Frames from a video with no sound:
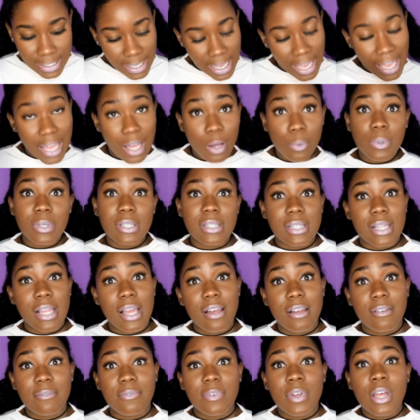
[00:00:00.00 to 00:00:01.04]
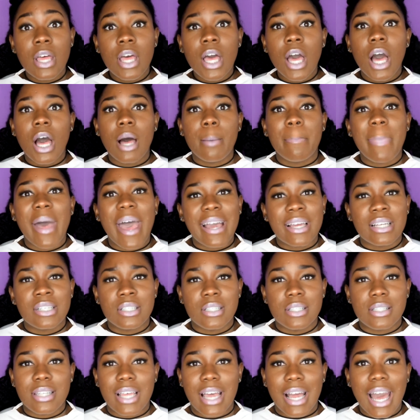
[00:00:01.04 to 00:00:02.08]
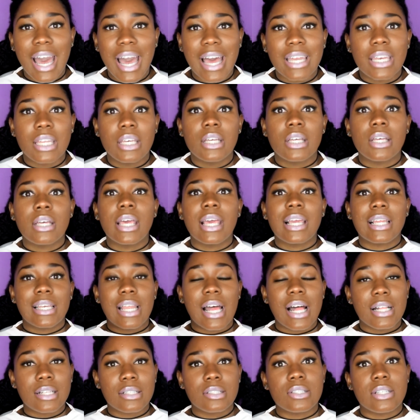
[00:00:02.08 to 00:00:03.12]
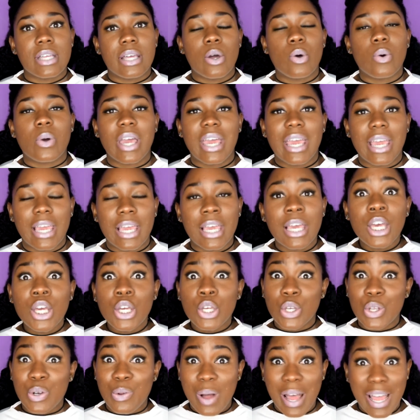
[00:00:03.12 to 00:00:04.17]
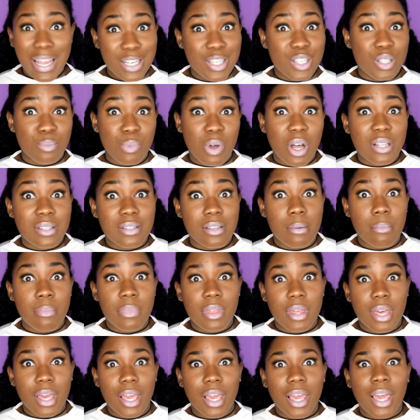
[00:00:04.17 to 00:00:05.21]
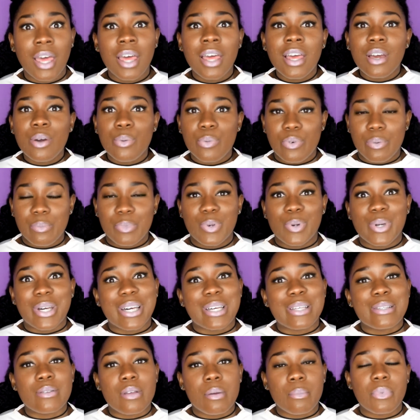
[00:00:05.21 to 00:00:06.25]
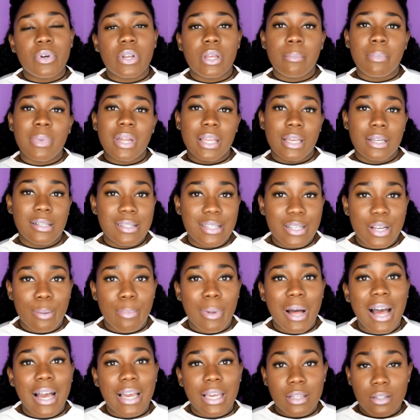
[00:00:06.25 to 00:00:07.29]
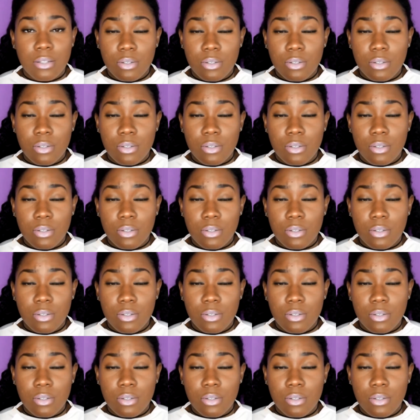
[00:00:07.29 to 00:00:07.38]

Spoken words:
I always love packages that kind of acknowledge, like, okay, you know, I just bought something from you guys, so I'm putting money into your pocket.